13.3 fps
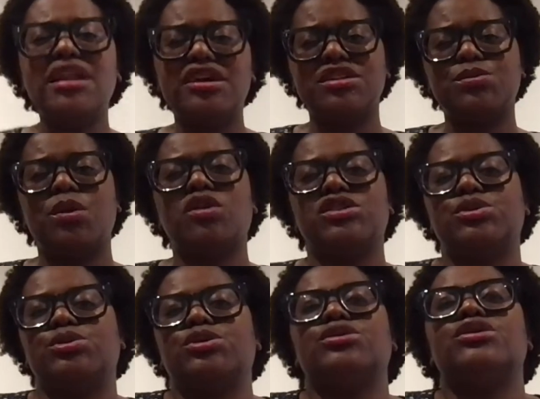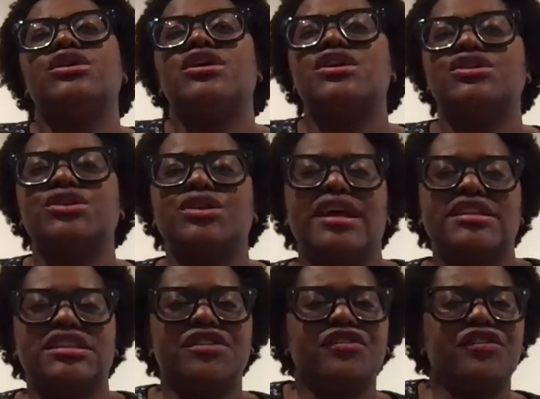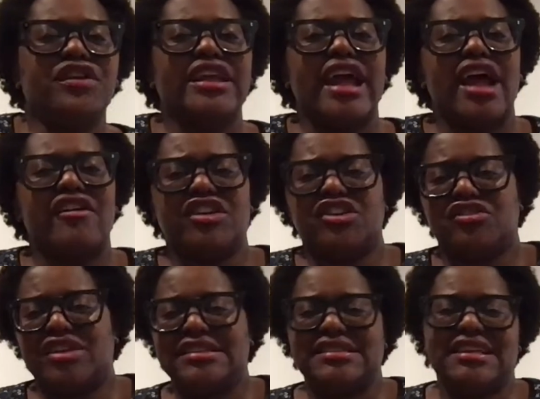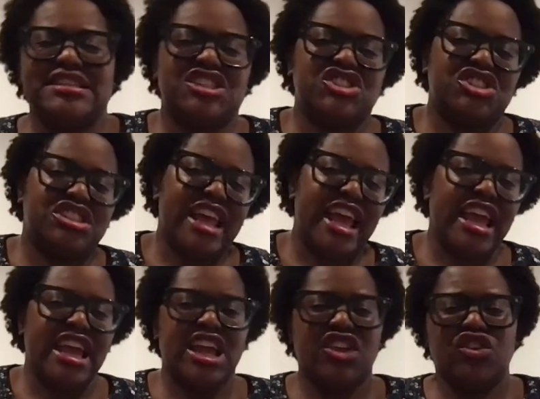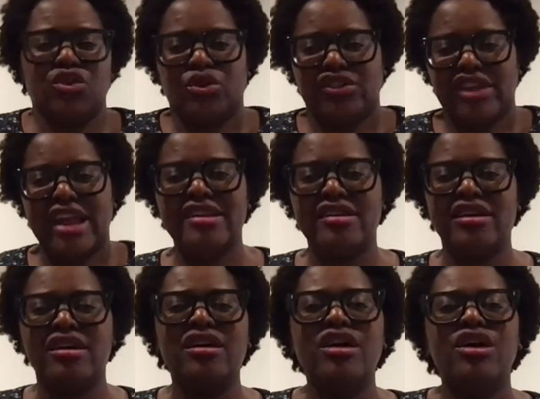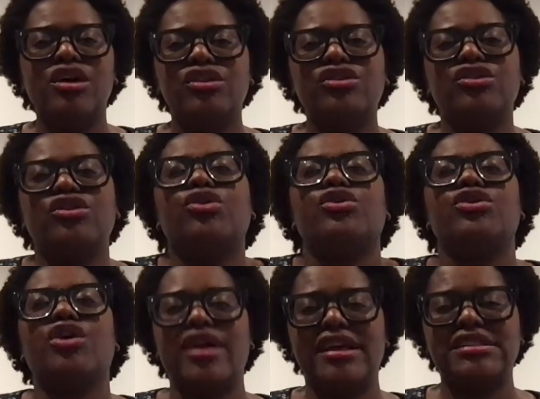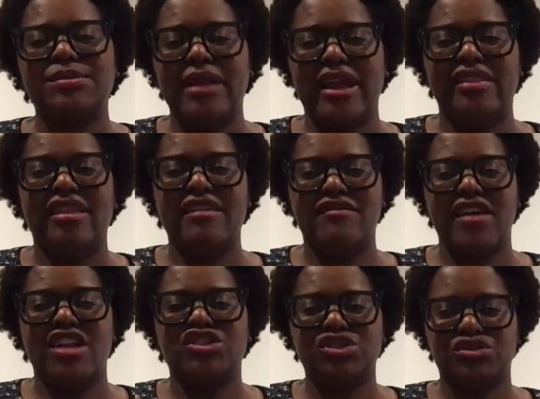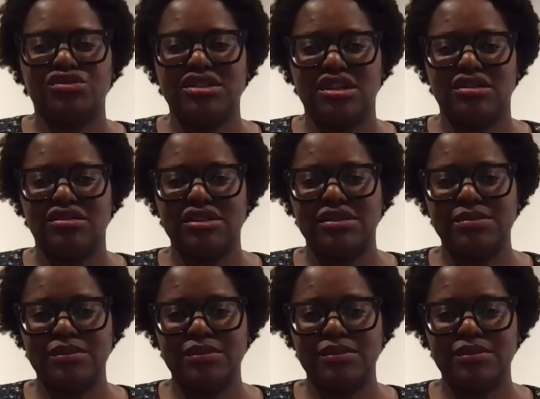as possible so that different characteristics such as age or gender could not explain the eventual result.